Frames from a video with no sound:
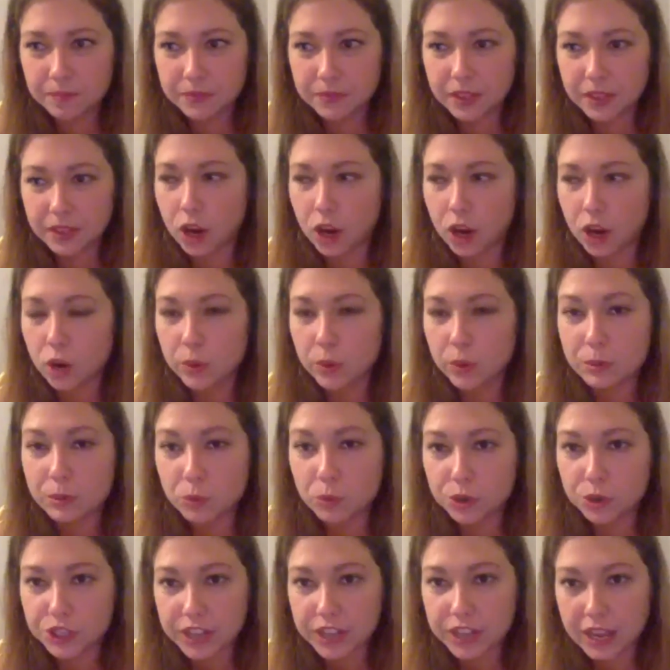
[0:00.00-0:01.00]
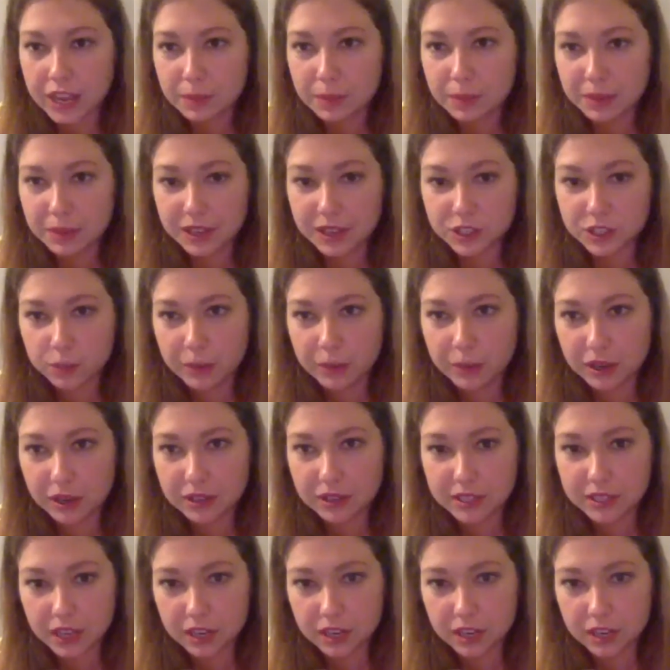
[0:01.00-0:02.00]
like, are we more shy because our
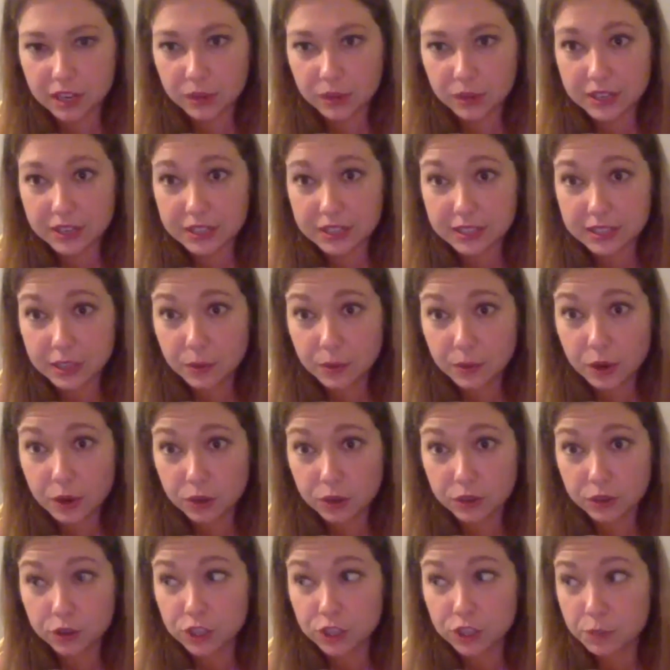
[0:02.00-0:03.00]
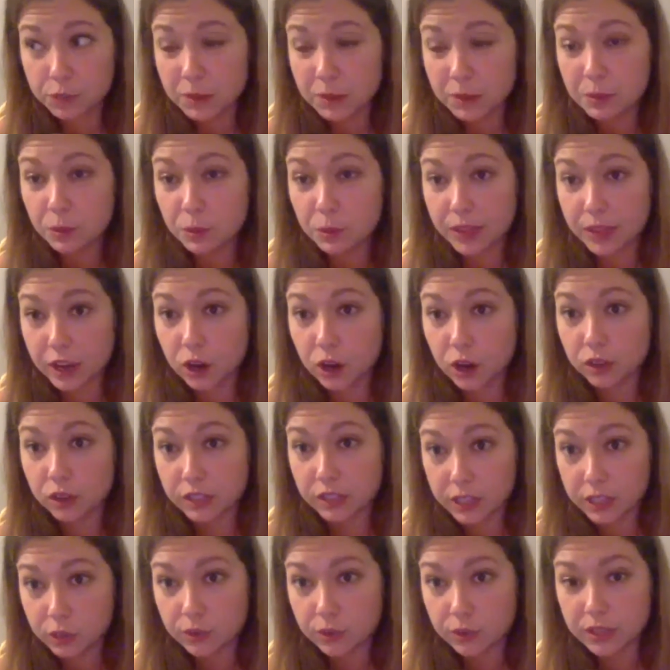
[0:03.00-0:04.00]
parents kind of raised us that way? Or are there just people that are
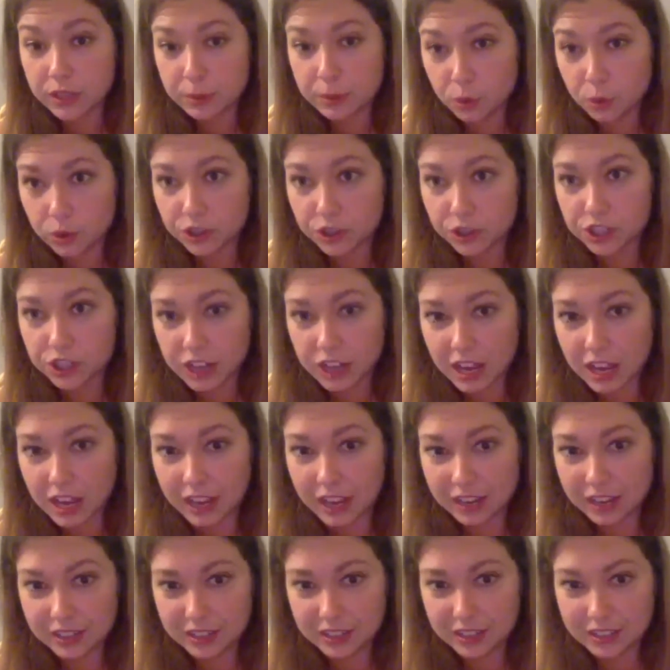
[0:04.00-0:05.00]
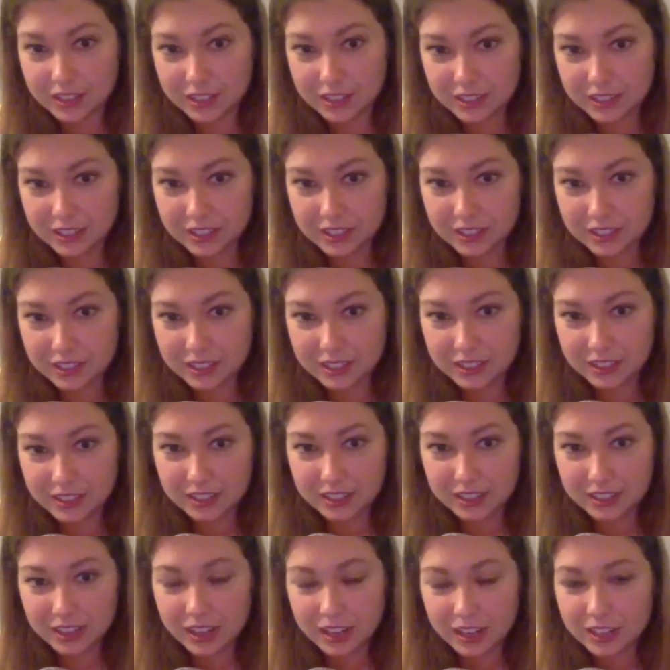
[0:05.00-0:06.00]
literally born shy?
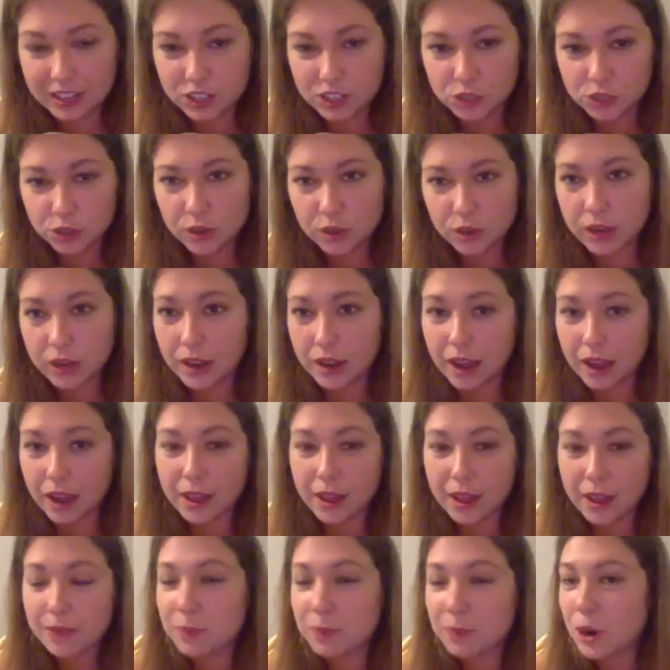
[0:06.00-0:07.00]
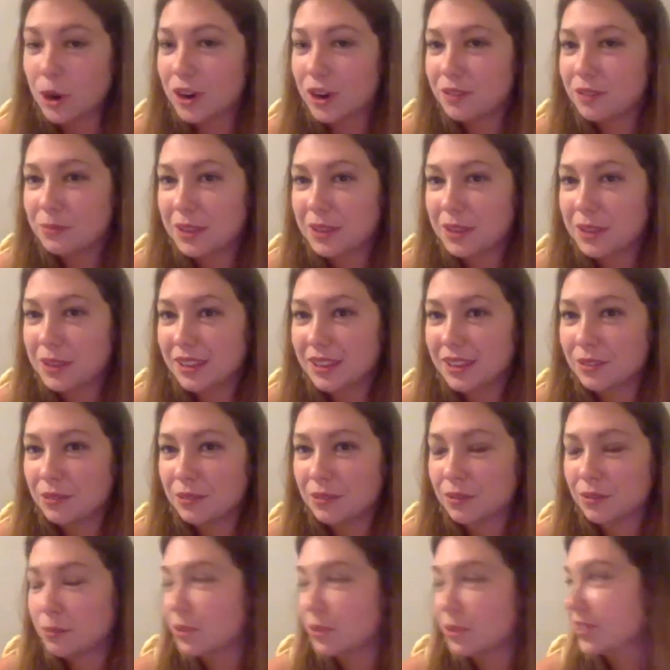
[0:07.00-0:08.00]
And it's true. And part of me,
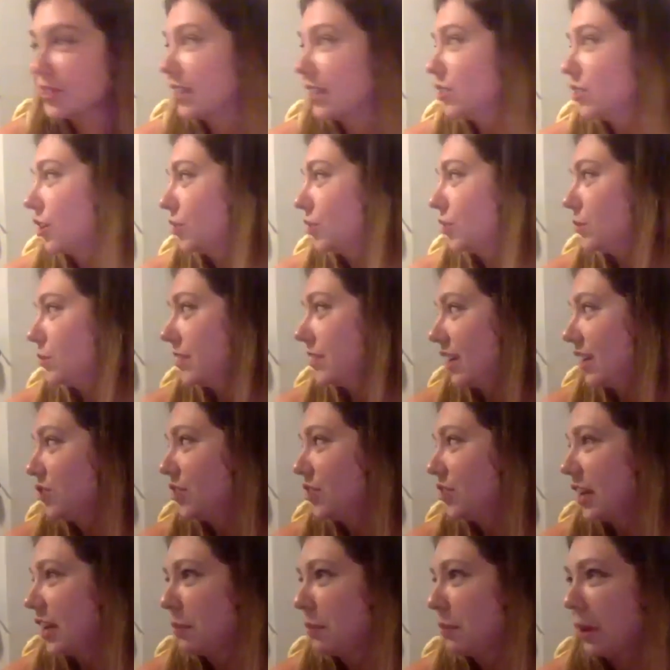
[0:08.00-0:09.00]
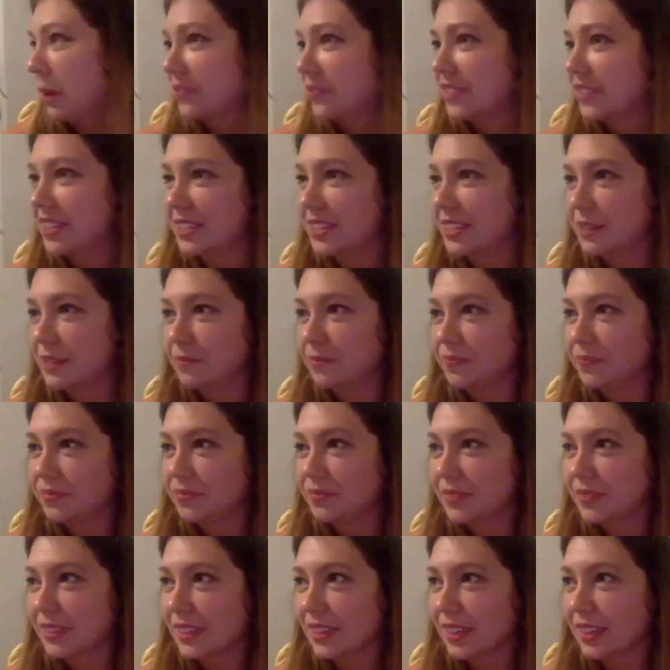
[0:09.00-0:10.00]
the person I talked with yesterday about this,
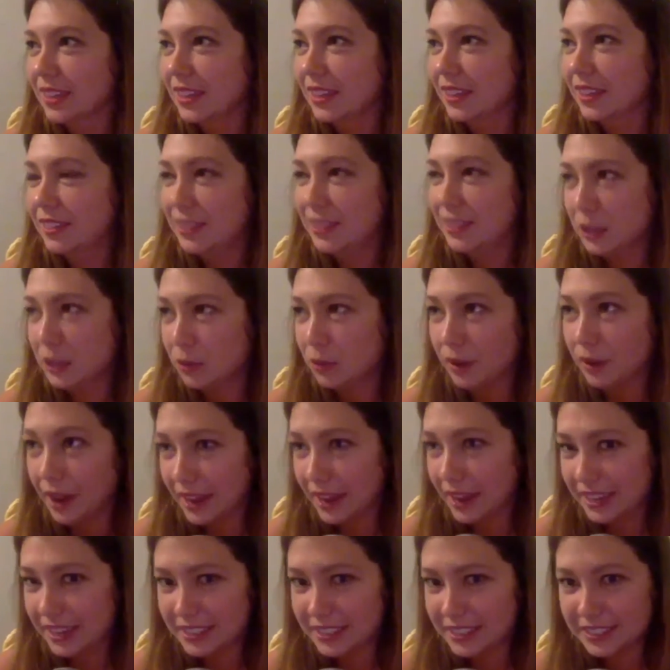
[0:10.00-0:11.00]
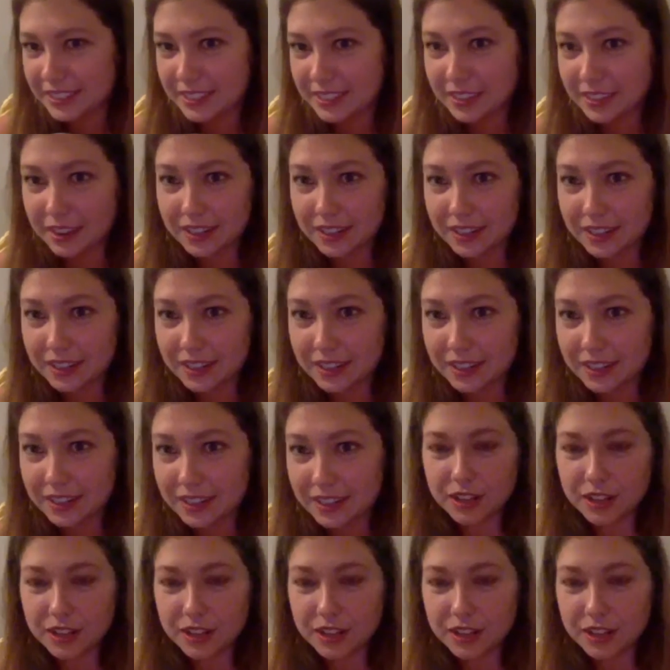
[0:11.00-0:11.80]
theorized that it's